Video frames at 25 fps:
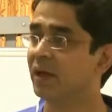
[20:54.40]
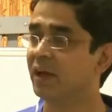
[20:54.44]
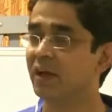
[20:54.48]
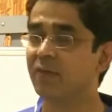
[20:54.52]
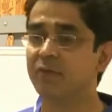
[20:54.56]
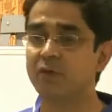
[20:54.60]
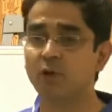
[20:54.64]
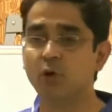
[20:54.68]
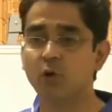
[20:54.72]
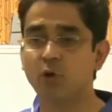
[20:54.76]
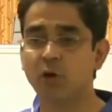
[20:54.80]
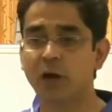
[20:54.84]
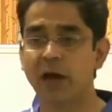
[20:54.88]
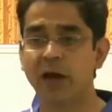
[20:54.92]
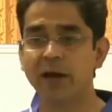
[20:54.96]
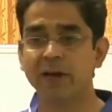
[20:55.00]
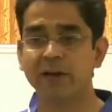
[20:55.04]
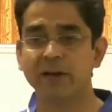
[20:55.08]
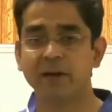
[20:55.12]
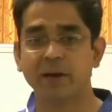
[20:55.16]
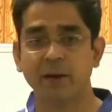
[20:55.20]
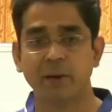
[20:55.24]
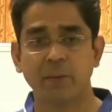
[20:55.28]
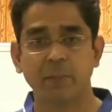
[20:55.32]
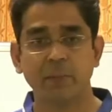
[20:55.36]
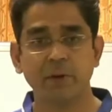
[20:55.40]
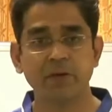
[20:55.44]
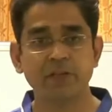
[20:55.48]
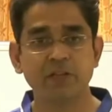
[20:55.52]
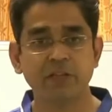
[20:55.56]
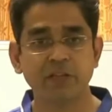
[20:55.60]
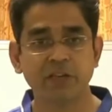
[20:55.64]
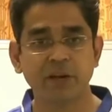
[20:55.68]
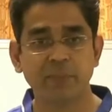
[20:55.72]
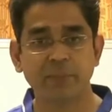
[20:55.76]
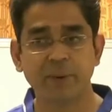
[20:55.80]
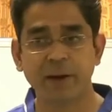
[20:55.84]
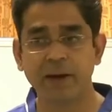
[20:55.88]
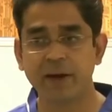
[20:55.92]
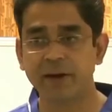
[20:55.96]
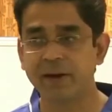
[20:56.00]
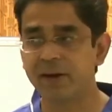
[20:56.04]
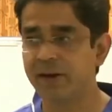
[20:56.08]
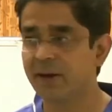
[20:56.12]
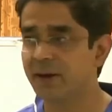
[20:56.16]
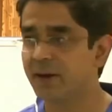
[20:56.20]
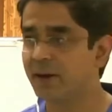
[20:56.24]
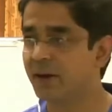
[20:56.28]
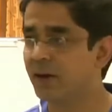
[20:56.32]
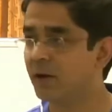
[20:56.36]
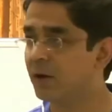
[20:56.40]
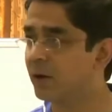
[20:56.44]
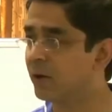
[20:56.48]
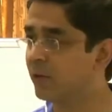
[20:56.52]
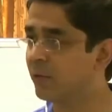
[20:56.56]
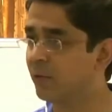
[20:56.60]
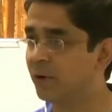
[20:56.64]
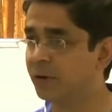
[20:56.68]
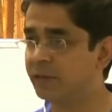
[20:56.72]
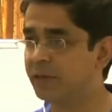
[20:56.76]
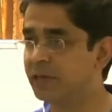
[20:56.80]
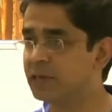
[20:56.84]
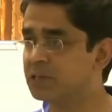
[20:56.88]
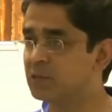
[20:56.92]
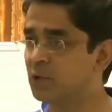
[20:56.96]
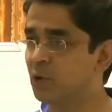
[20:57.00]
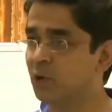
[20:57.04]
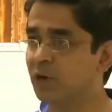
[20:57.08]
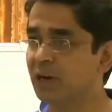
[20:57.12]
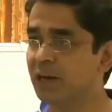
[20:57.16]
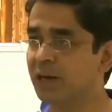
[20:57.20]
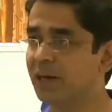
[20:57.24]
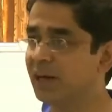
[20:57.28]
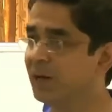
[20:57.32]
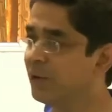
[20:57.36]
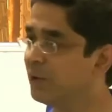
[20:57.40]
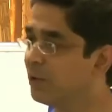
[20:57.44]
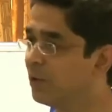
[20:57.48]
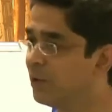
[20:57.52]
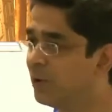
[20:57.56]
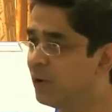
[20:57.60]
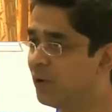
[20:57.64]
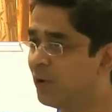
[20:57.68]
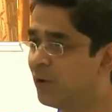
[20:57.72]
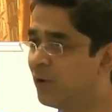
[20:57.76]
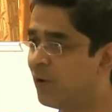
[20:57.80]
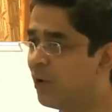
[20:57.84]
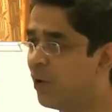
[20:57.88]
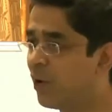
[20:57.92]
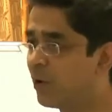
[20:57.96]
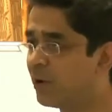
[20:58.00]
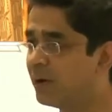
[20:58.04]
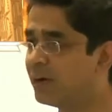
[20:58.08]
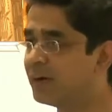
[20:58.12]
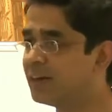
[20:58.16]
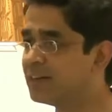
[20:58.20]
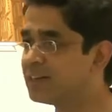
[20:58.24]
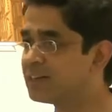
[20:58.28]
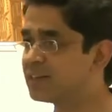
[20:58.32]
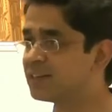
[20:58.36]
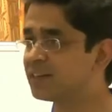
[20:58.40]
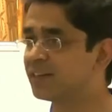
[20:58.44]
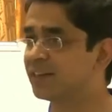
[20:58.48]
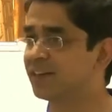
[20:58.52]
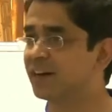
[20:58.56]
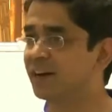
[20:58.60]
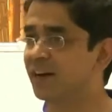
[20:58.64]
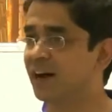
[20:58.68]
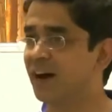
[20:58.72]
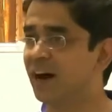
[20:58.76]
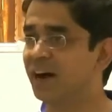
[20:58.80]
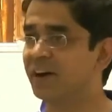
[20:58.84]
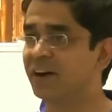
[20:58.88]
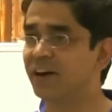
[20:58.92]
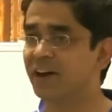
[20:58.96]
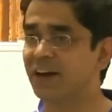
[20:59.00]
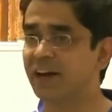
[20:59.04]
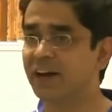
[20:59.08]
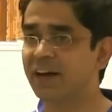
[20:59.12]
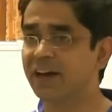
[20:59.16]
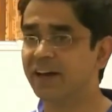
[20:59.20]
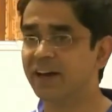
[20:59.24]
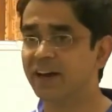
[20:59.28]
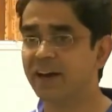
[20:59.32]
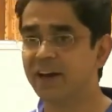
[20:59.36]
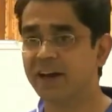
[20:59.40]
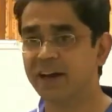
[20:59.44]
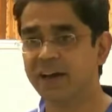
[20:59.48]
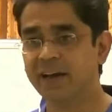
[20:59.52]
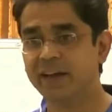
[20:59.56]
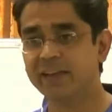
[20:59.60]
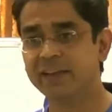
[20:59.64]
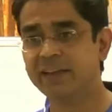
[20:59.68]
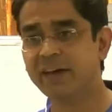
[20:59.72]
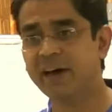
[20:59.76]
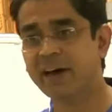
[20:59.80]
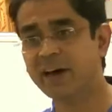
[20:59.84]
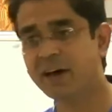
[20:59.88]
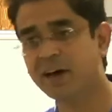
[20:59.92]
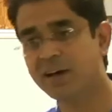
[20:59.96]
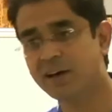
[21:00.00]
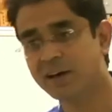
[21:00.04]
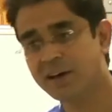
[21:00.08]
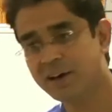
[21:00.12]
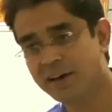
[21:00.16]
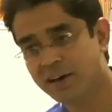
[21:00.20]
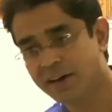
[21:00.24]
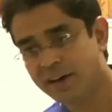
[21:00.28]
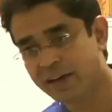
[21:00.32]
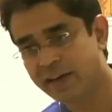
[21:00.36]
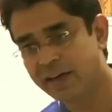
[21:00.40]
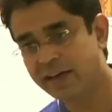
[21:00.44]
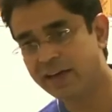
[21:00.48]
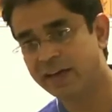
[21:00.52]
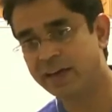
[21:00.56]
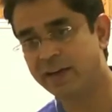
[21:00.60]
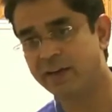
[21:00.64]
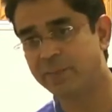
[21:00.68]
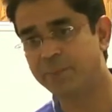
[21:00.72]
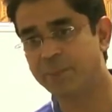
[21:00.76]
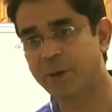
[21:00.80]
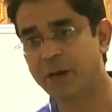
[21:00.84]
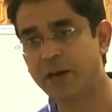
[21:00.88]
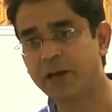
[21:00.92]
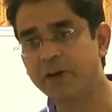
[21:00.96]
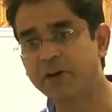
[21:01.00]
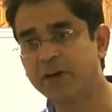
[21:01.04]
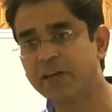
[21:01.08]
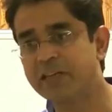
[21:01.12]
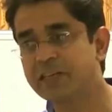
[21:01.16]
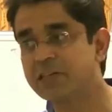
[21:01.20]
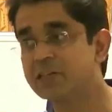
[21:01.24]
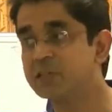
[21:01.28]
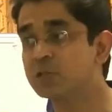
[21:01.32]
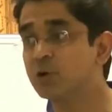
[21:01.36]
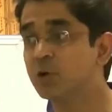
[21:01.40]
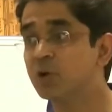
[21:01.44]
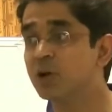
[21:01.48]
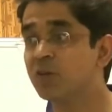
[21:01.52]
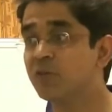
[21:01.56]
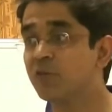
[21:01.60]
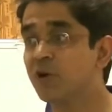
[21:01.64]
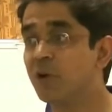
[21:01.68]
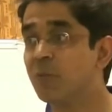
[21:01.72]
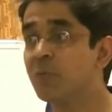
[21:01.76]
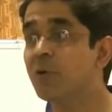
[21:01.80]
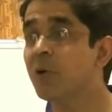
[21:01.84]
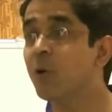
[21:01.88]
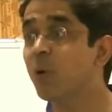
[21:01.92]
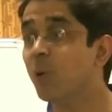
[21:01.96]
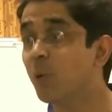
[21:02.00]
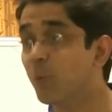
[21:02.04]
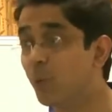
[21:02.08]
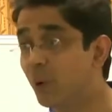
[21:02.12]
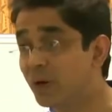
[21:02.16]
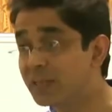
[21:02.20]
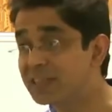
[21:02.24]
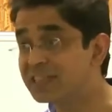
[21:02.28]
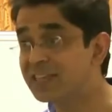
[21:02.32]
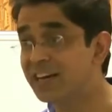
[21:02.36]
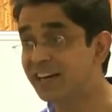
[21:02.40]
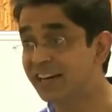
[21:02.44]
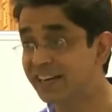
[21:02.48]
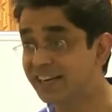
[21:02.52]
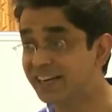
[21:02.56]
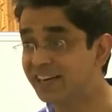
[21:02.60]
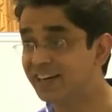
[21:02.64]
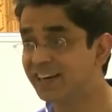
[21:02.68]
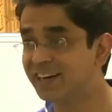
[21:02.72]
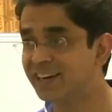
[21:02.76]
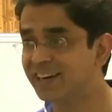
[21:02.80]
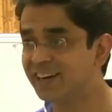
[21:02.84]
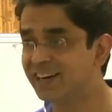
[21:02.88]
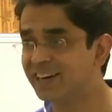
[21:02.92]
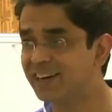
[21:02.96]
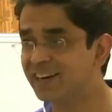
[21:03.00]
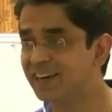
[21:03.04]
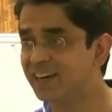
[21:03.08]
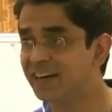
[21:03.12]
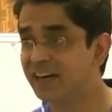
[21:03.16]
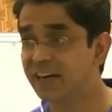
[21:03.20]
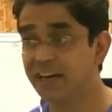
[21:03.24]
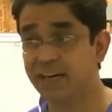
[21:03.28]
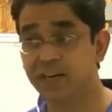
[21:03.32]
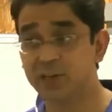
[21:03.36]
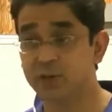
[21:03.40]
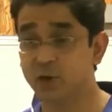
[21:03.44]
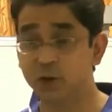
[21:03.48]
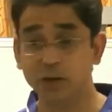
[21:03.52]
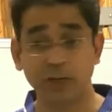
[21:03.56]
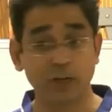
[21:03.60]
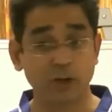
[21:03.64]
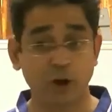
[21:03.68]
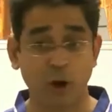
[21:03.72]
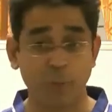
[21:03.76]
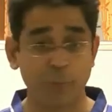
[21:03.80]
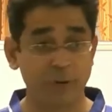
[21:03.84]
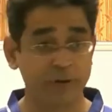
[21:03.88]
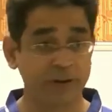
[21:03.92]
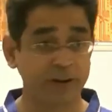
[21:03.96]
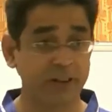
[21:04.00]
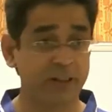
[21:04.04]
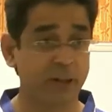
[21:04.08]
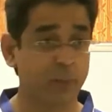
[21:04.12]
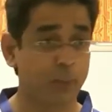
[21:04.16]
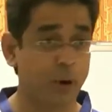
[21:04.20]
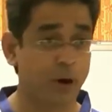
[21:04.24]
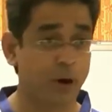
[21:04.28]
If you look at bridging repair, whether it is onlay or it is underlay, the penetration is only from one side. It is not incorporated in the